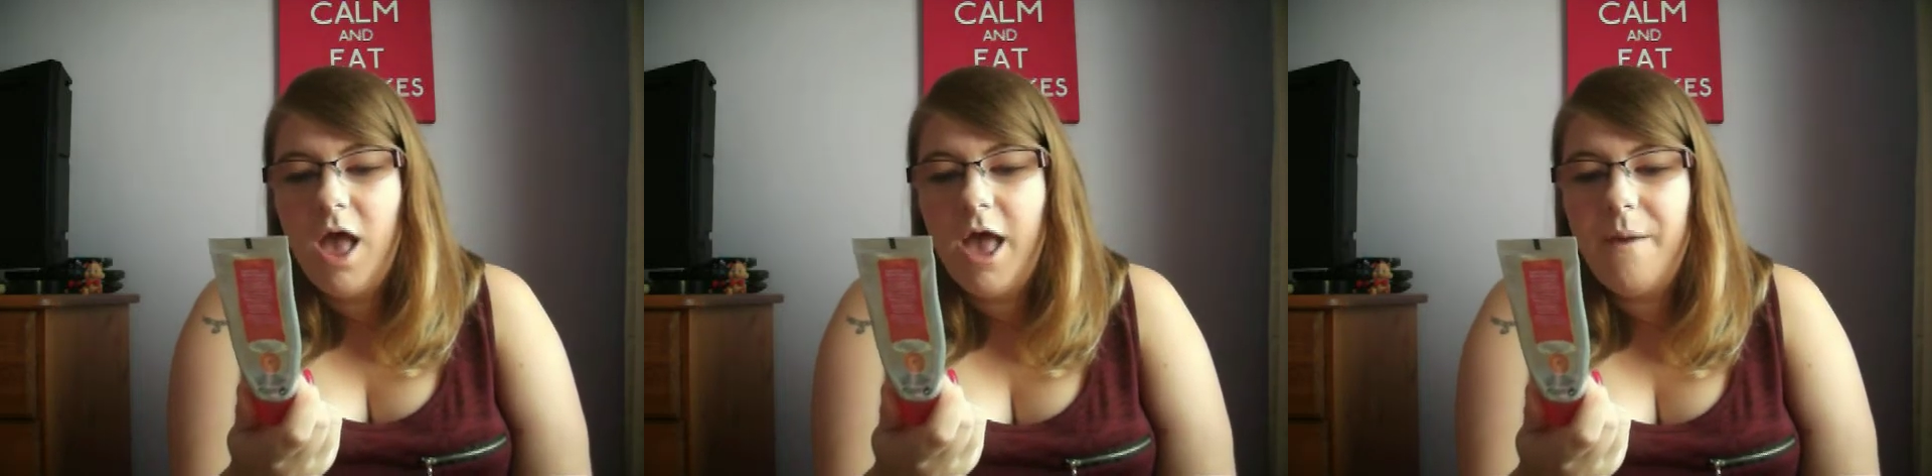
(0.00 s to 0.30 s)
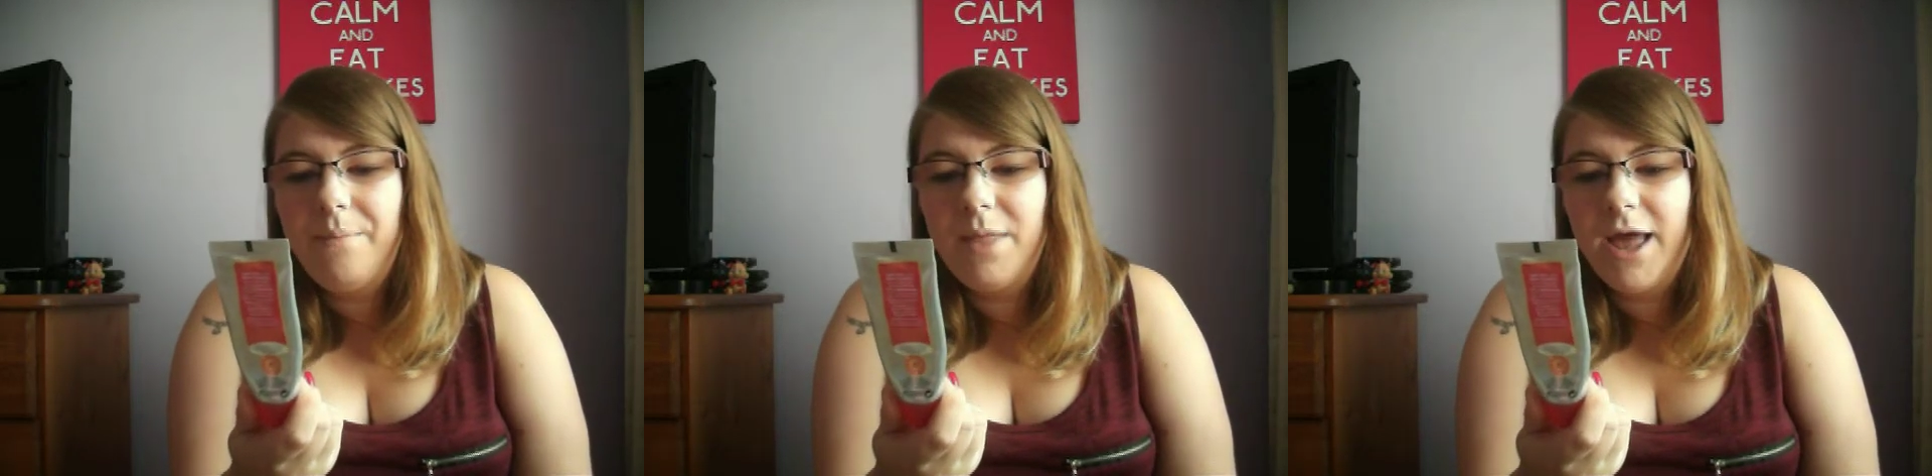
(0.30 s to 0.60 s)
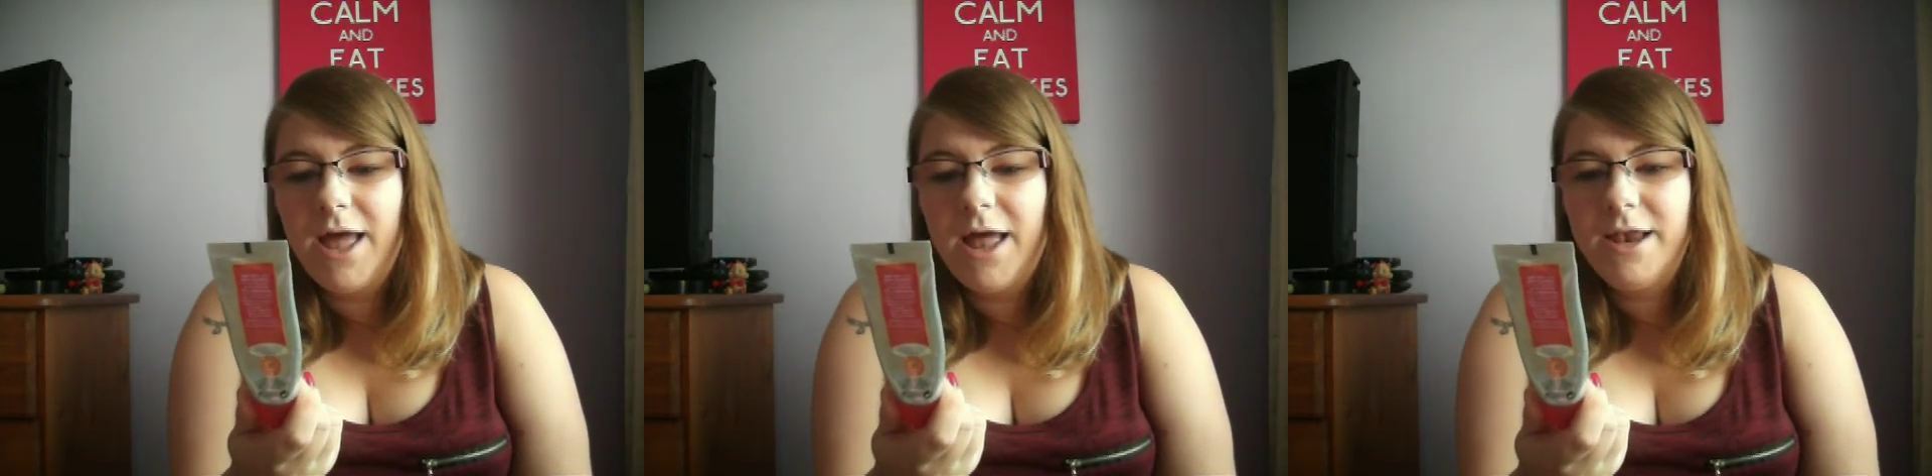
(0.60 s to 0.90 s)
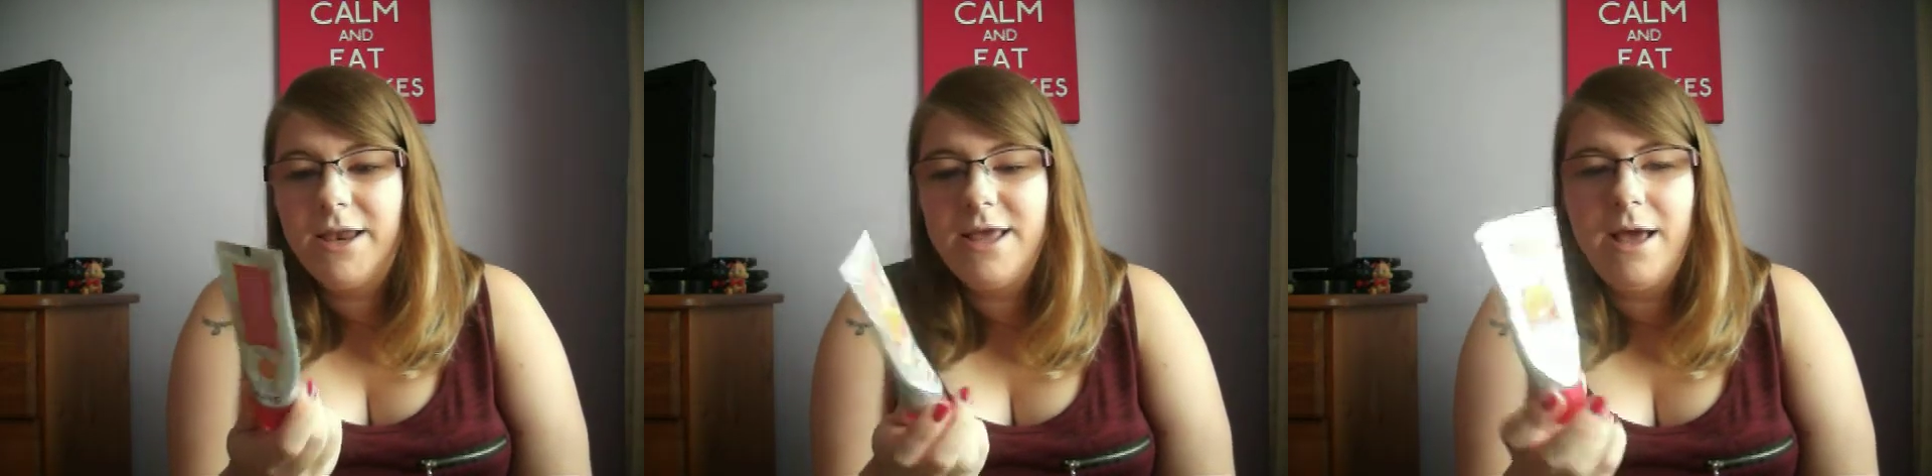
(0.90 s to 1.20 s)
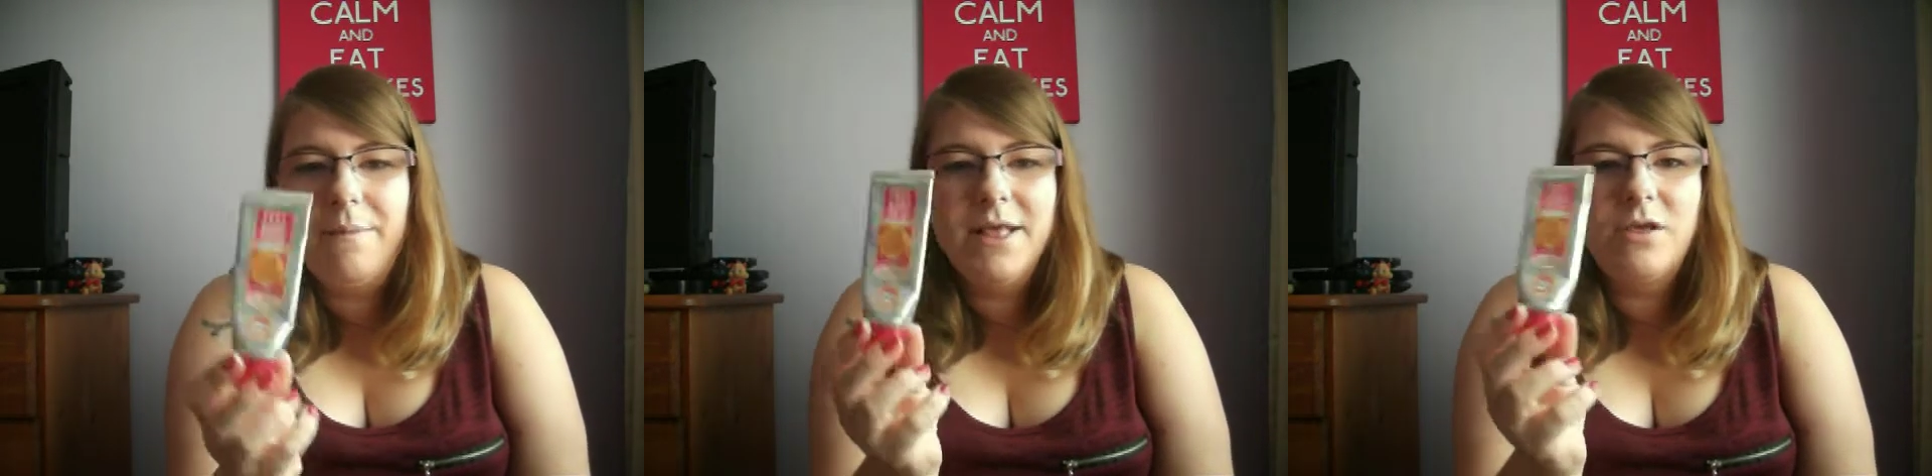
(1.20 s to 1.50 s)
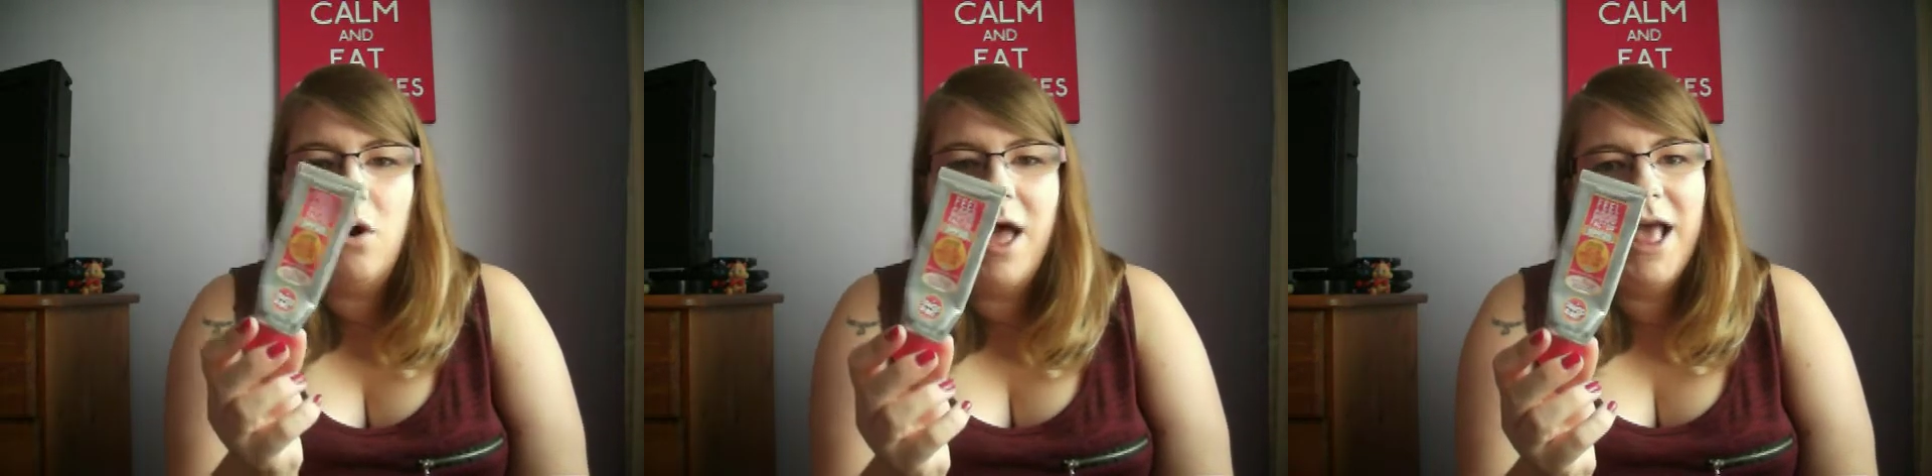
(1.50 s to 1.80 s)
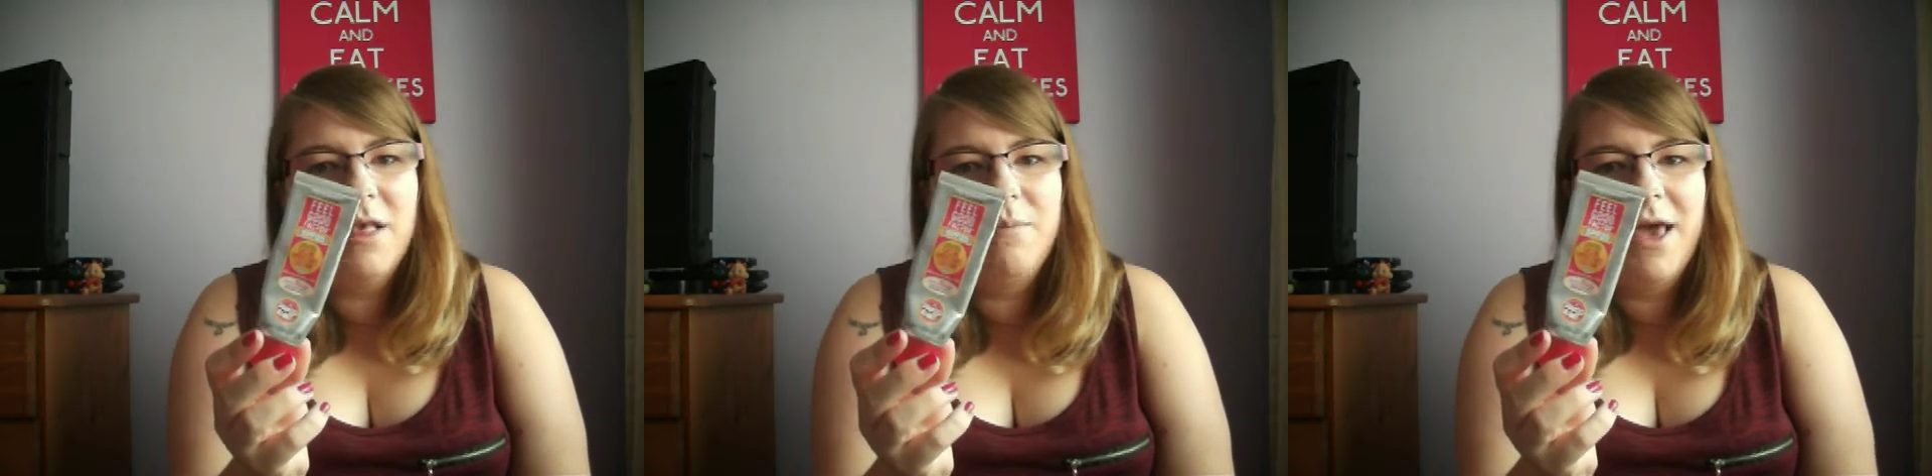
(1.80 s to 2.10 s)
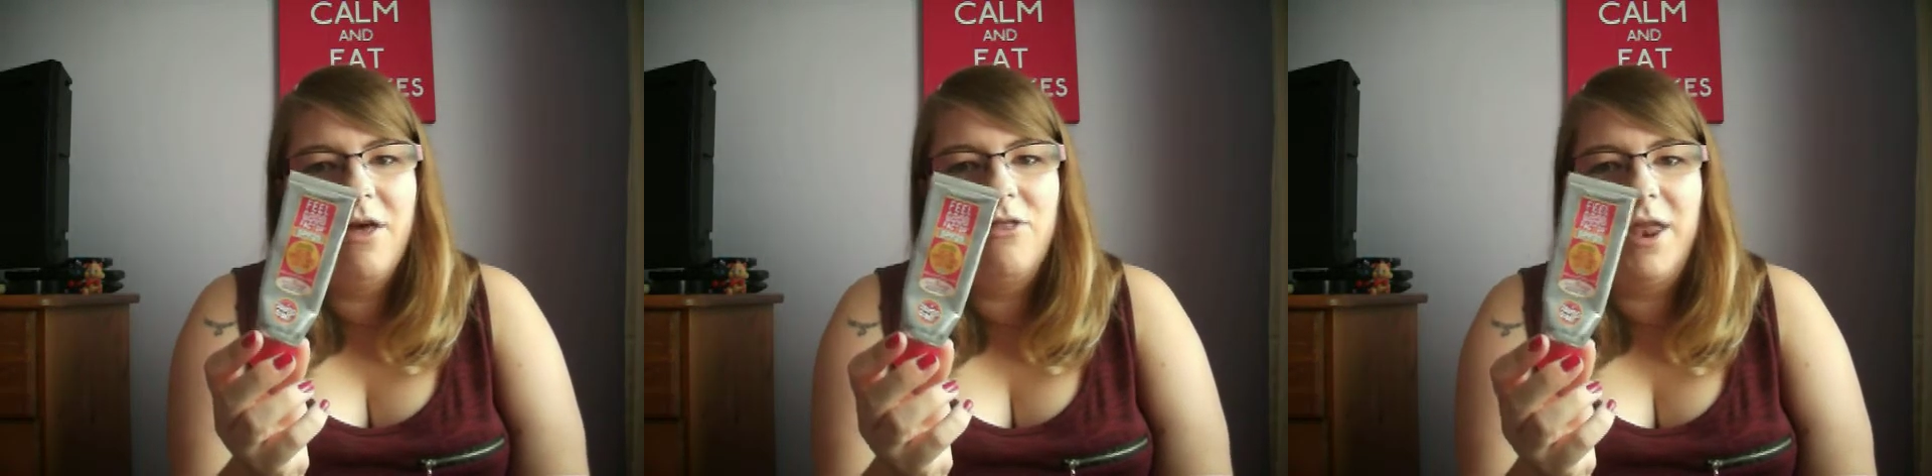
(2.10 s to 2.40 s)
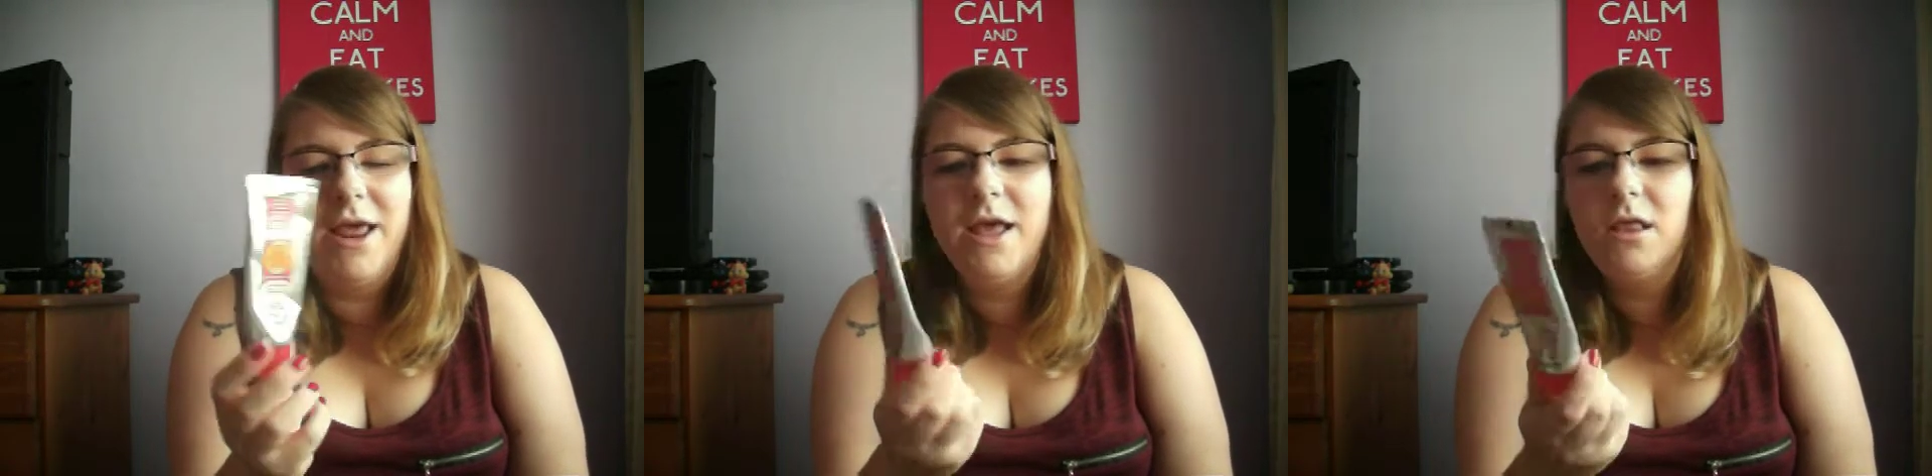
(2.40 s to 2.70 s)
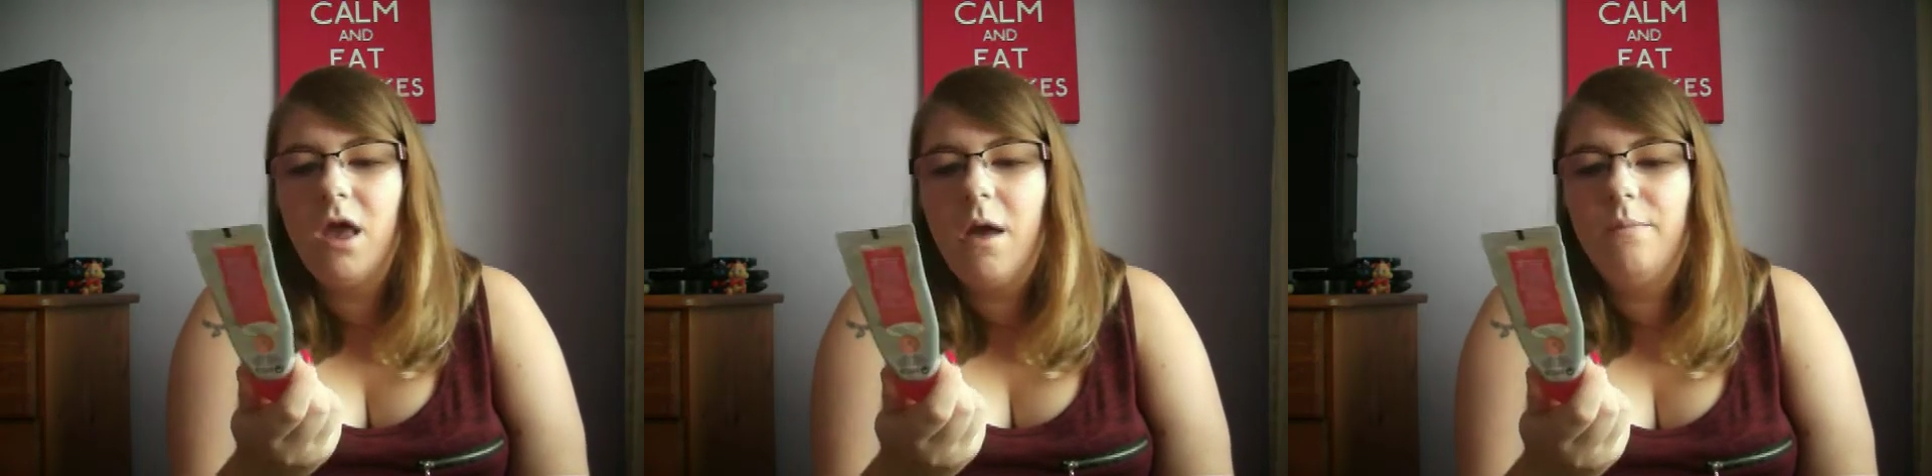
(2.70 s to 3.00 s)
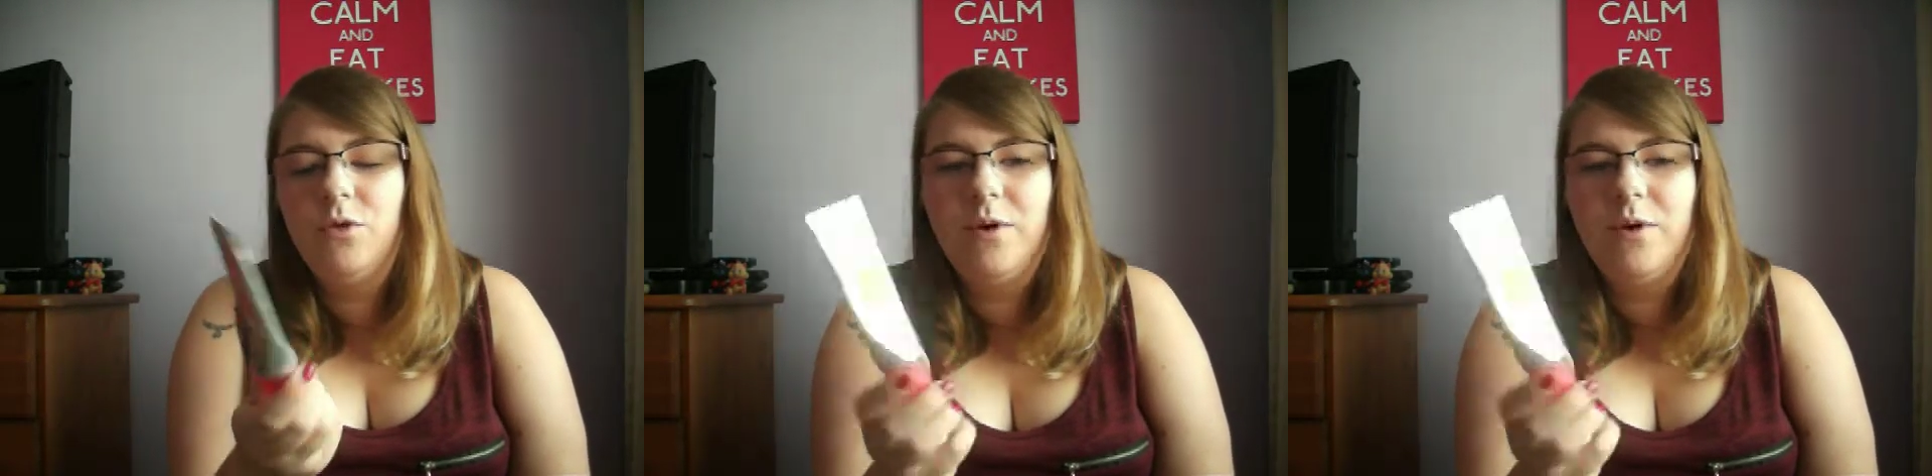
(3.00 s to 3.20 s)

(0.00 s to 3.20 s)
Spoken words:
And yeah, it's got SPF in it,